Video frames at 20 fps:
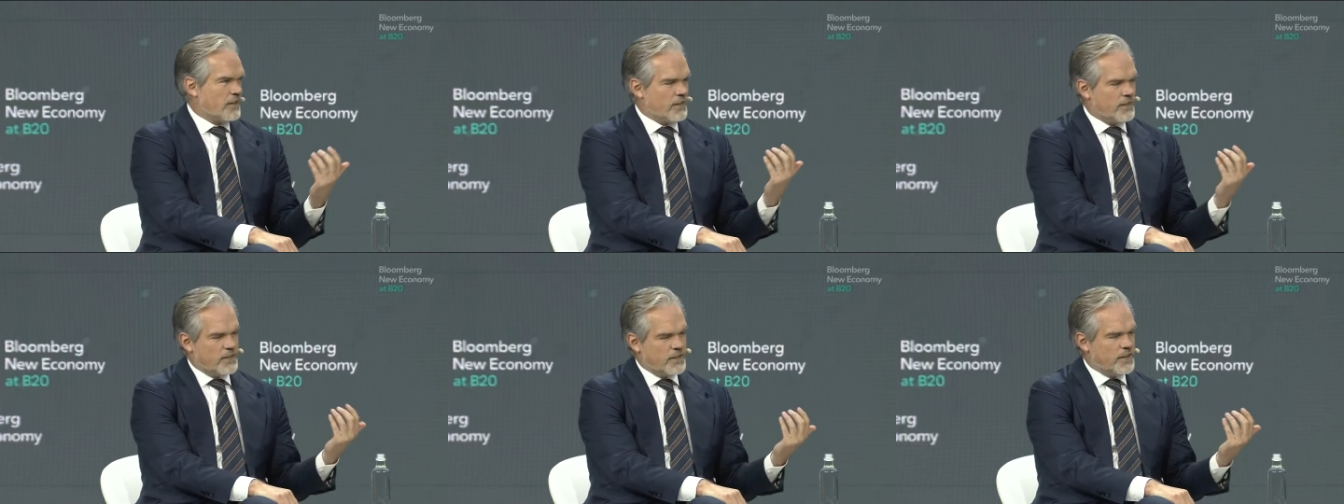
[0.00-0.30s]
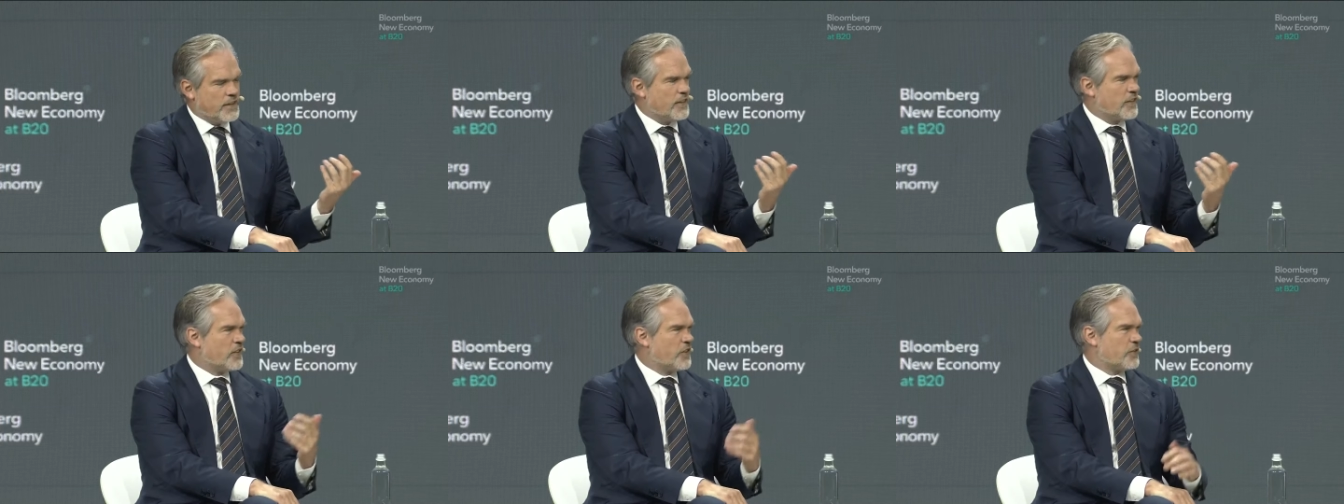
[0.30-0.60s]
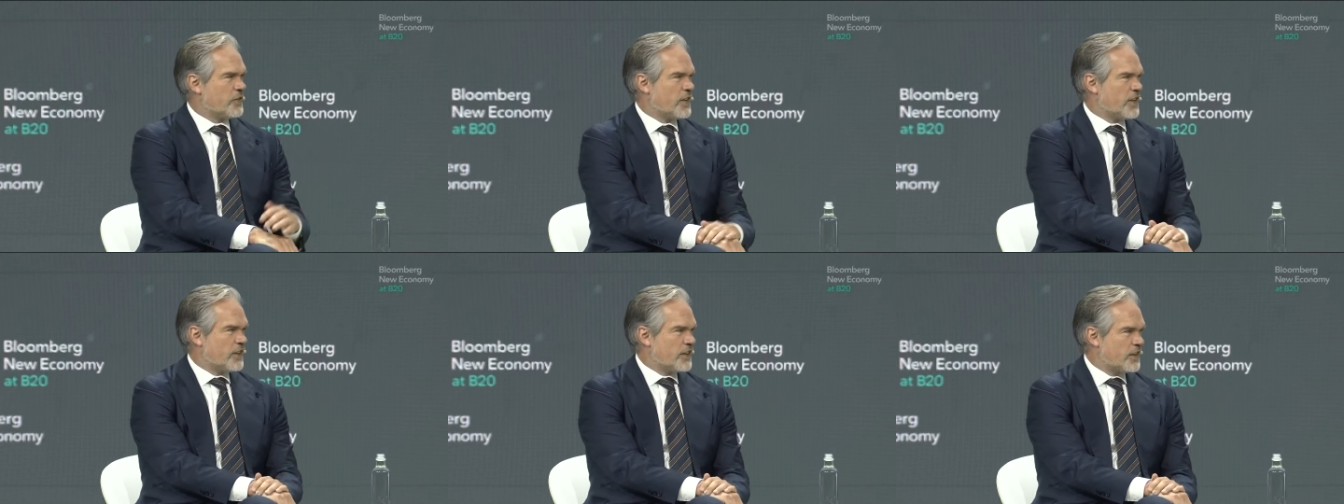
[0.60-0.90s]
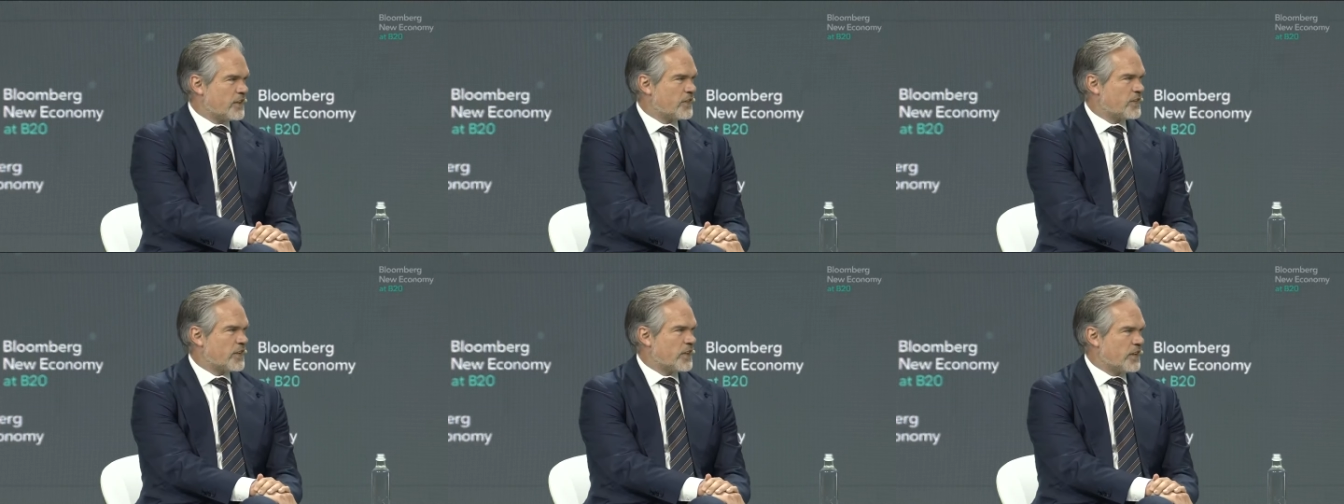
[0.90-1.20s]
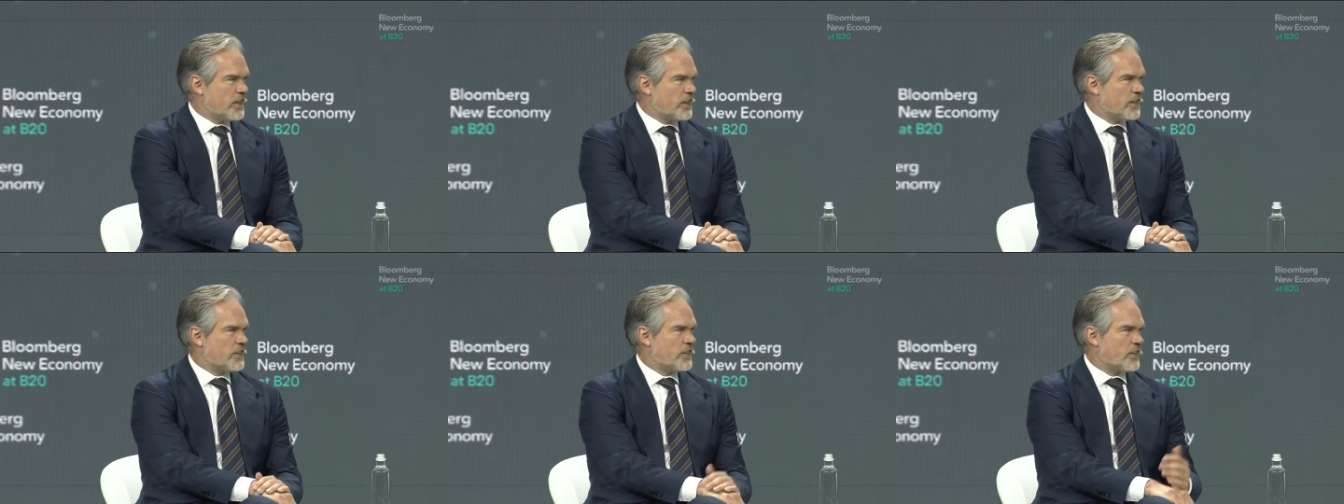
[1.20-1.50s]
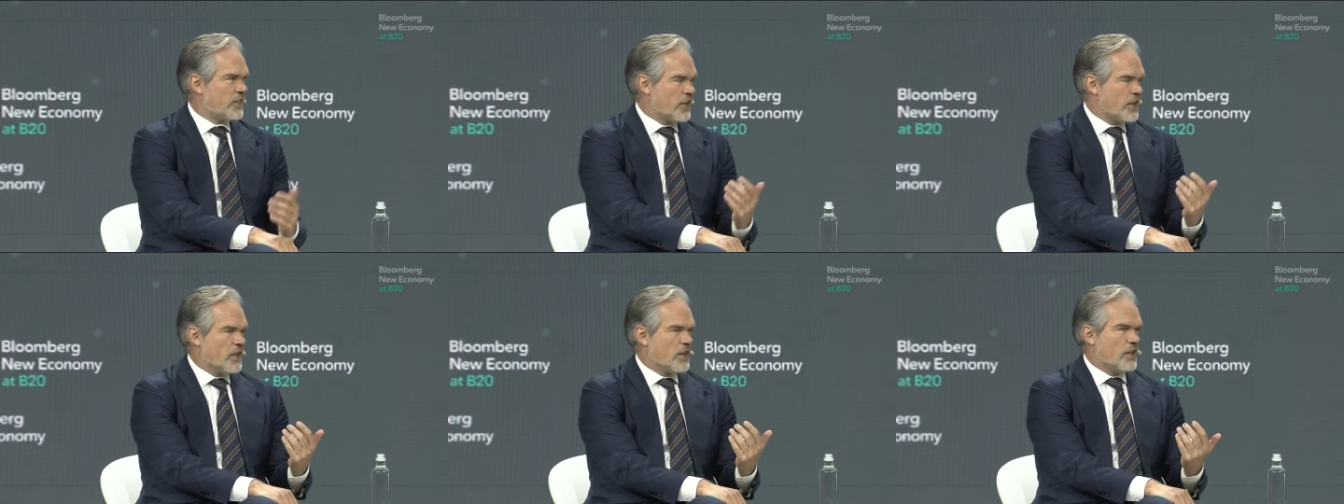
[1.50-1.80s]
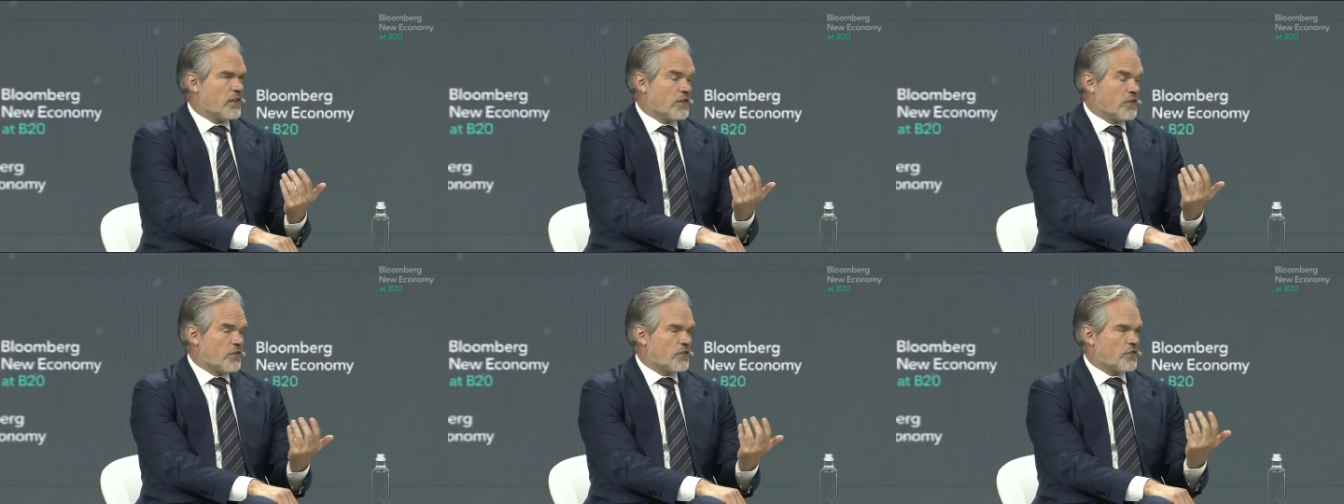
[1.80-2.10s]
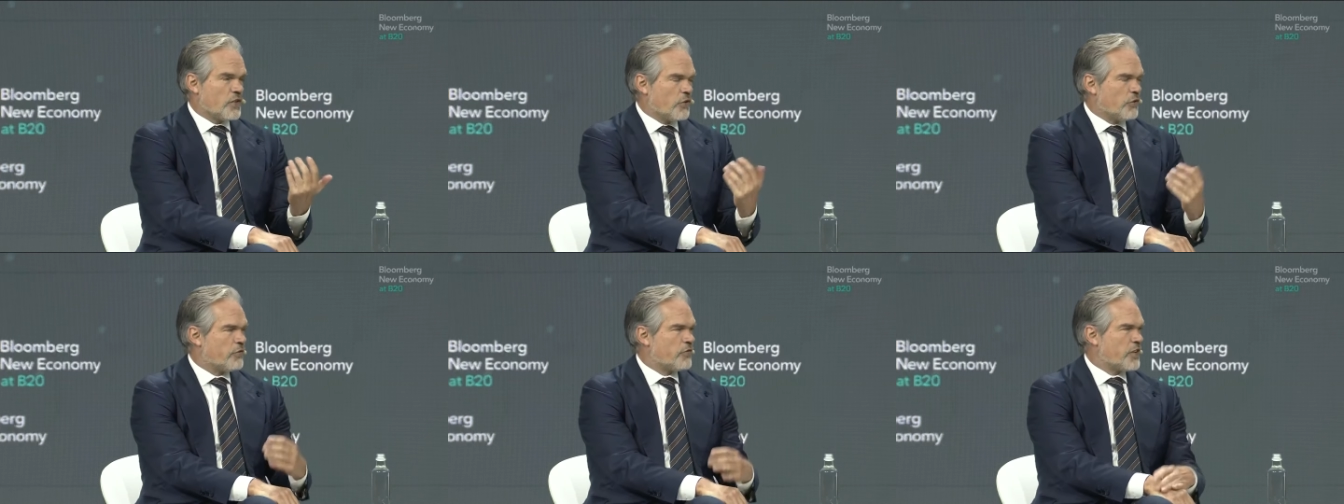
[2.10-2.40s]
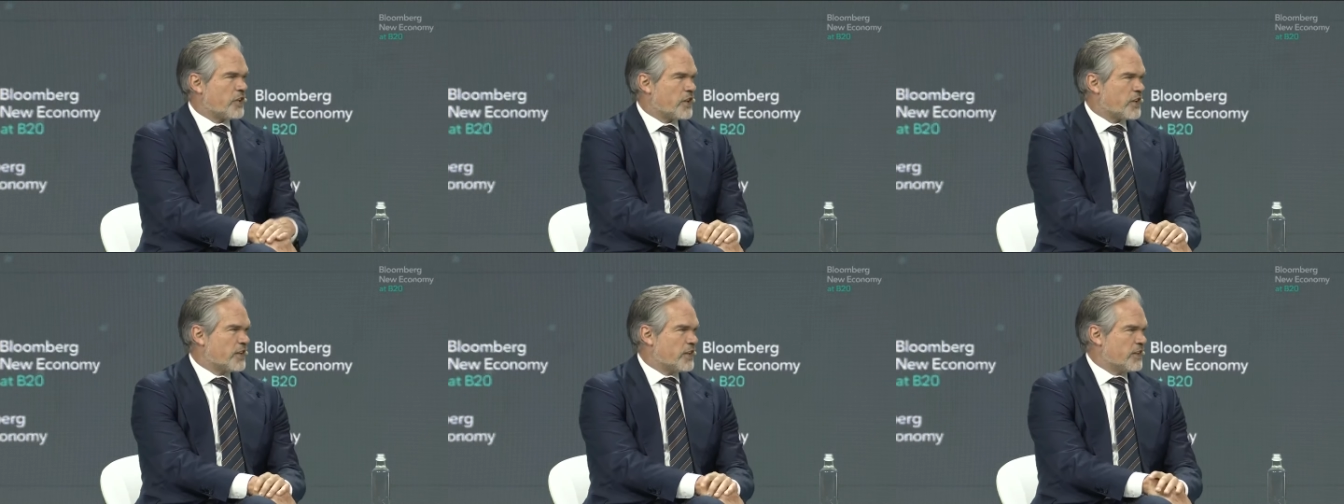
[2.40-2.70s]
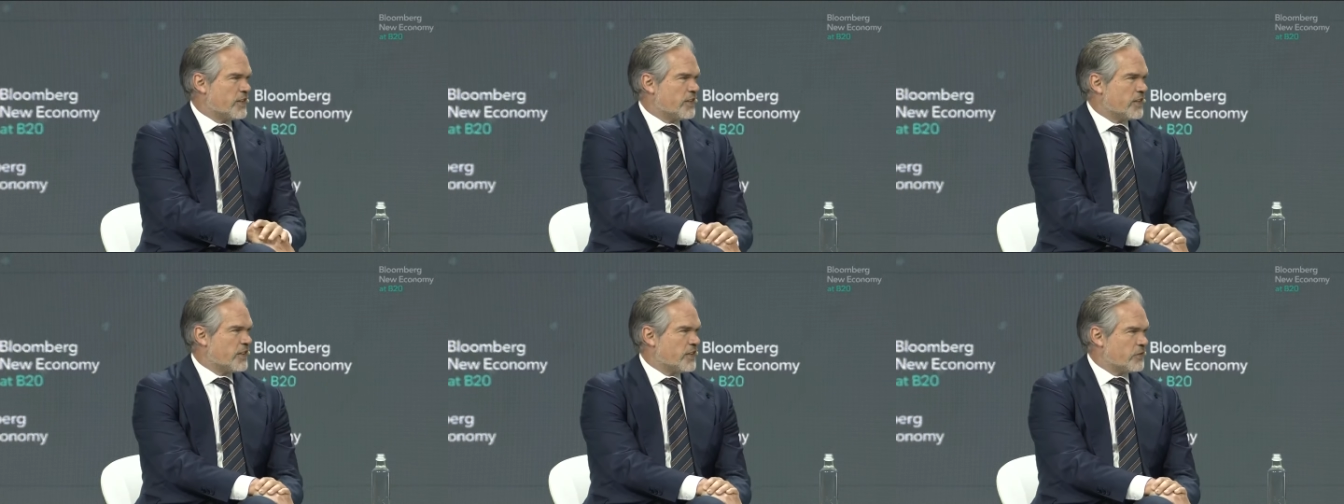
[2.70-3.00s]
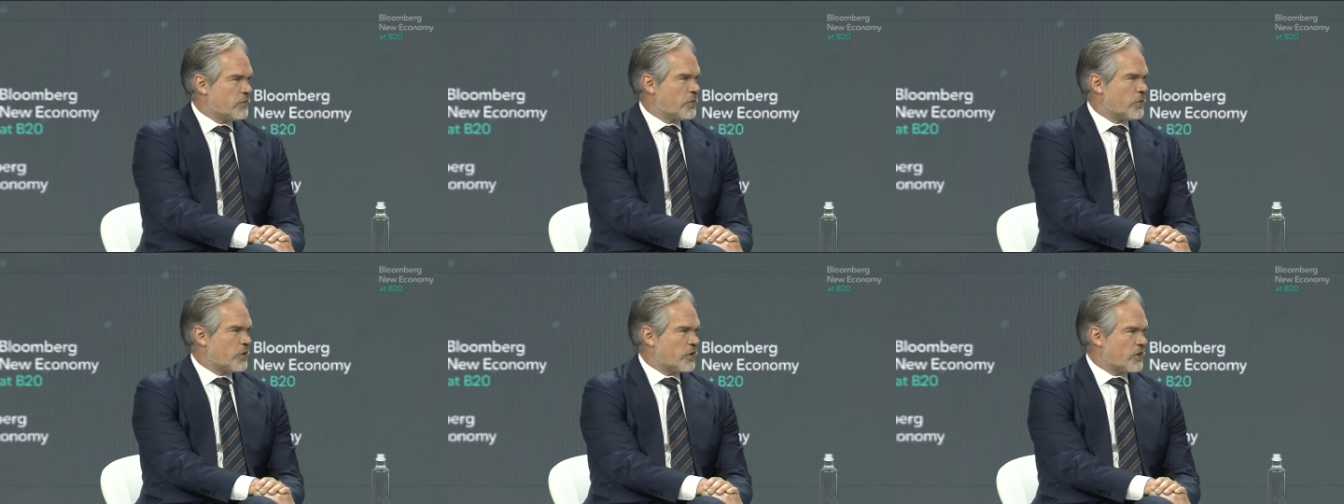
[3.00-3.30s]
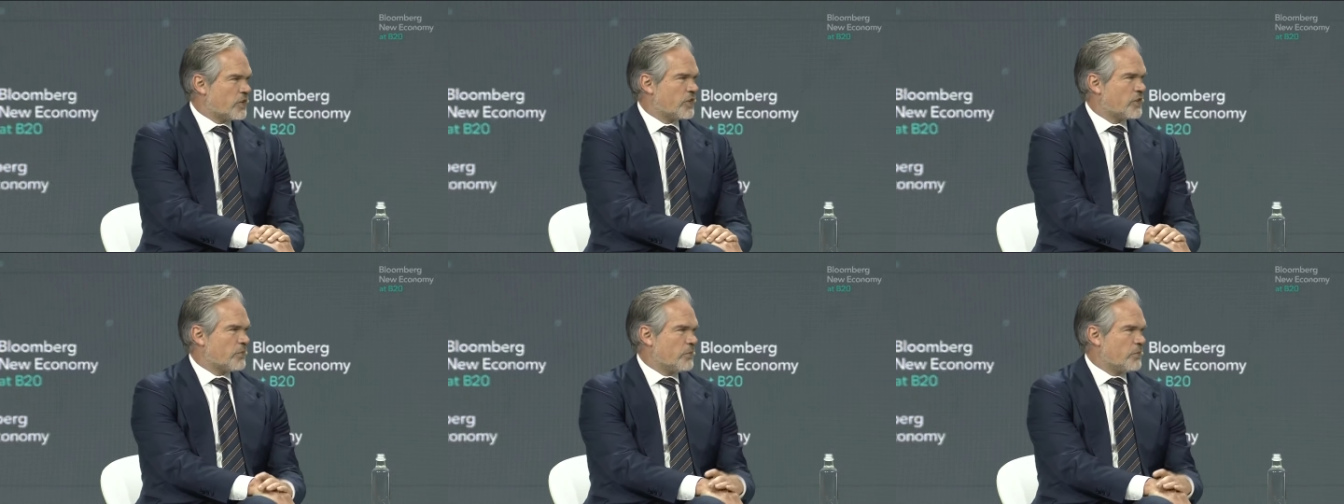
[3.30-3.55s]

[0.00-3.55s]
in the United States. So far, it works.